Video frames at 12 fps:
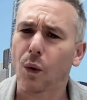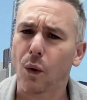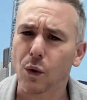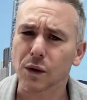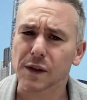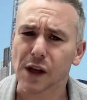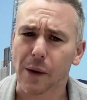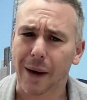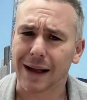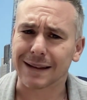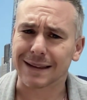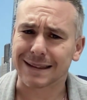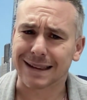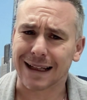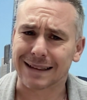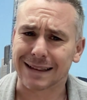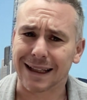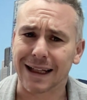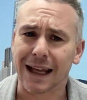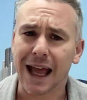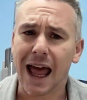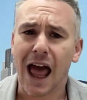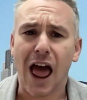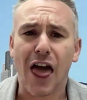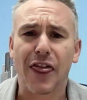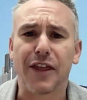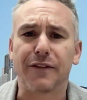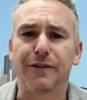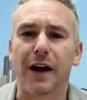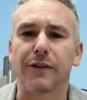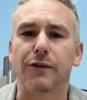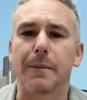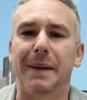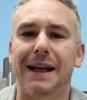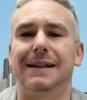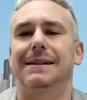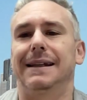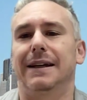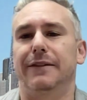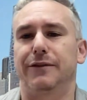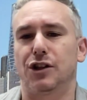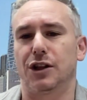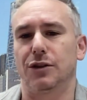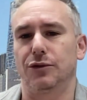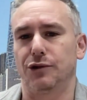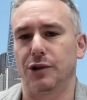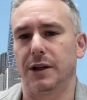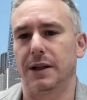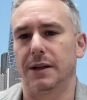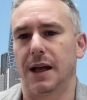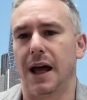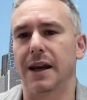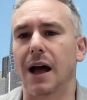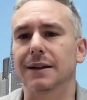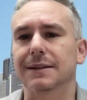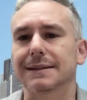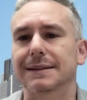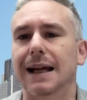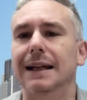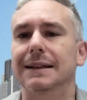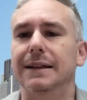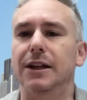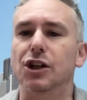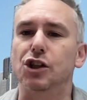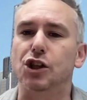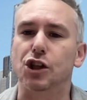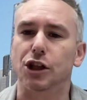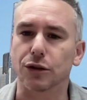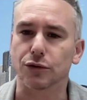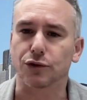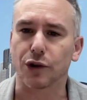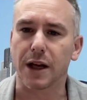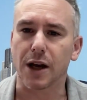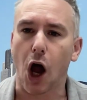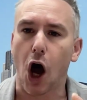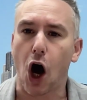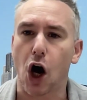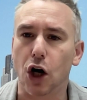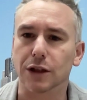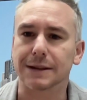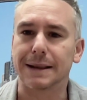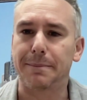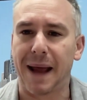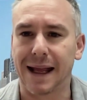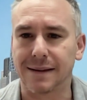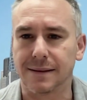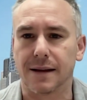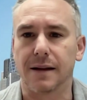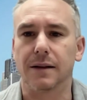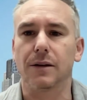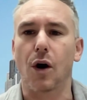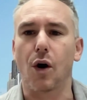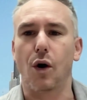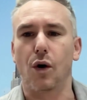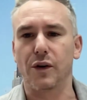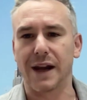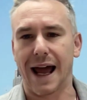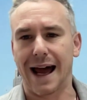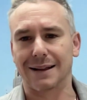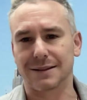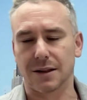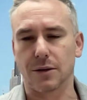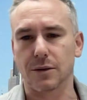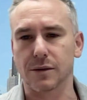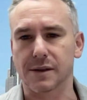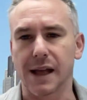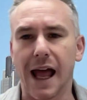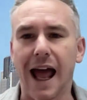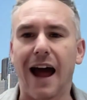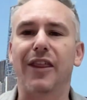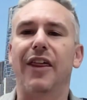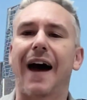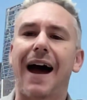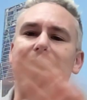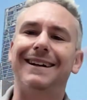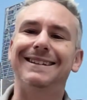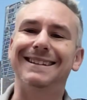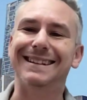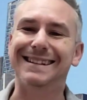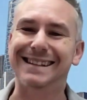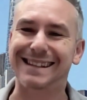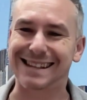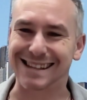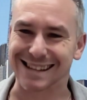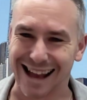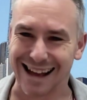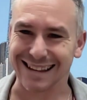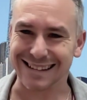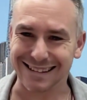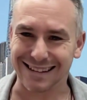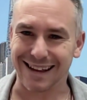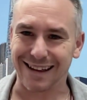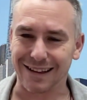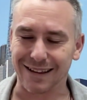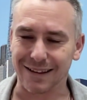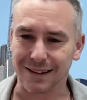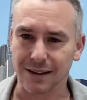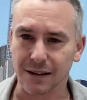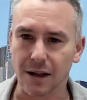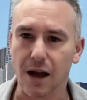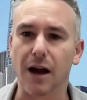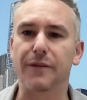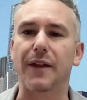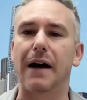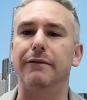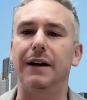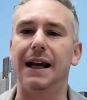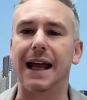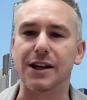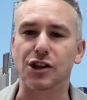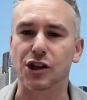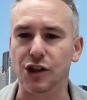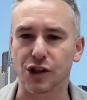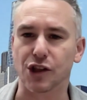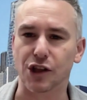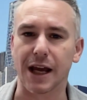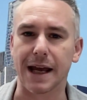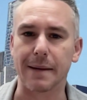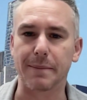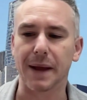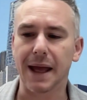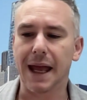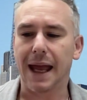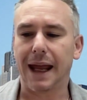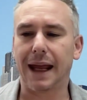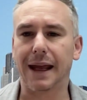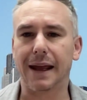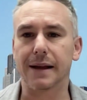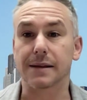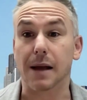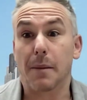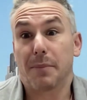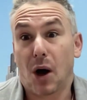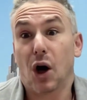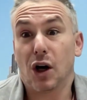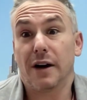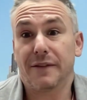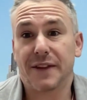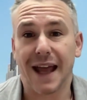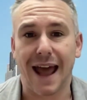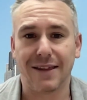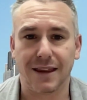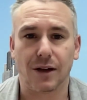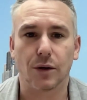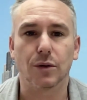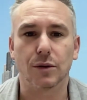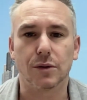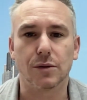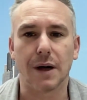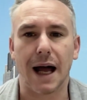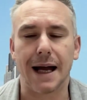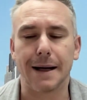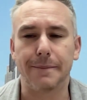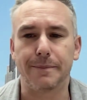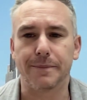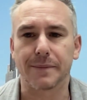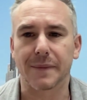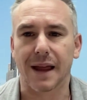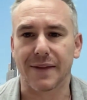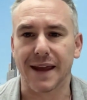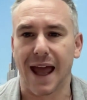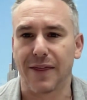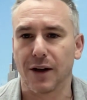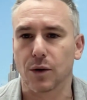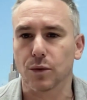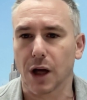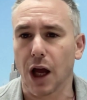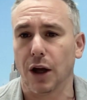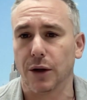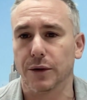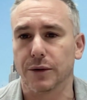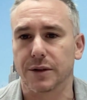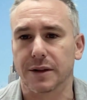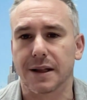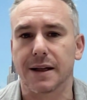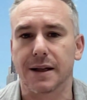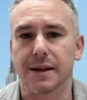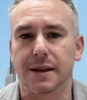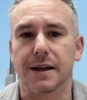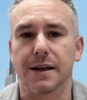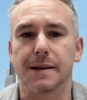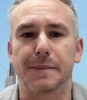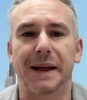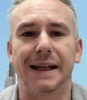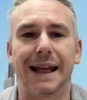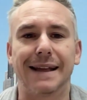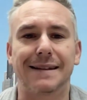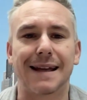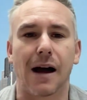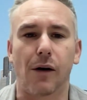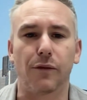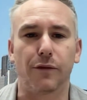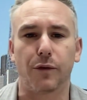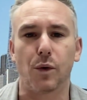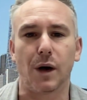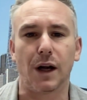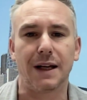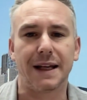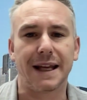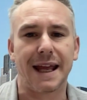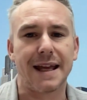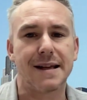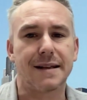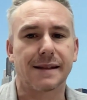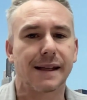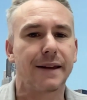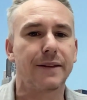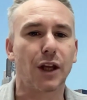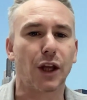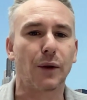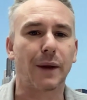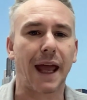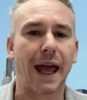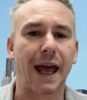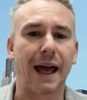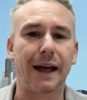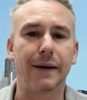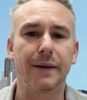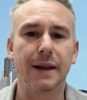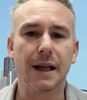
Also understanding the vulnerability of children and understanding that children are dependent on adults. That understanding of that relationship is part of the ethical code that has been laid down for early years in the UK.